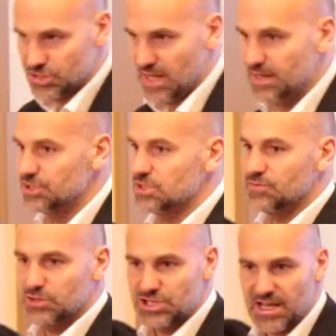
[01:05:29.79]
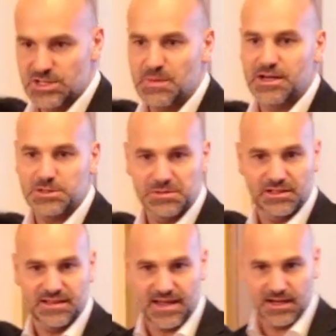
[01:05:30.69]
the challenges for change management
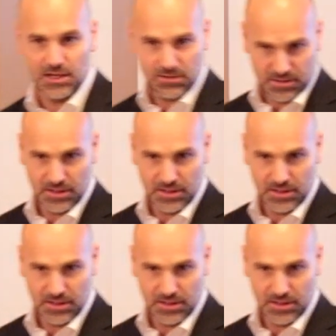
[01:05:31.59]
that that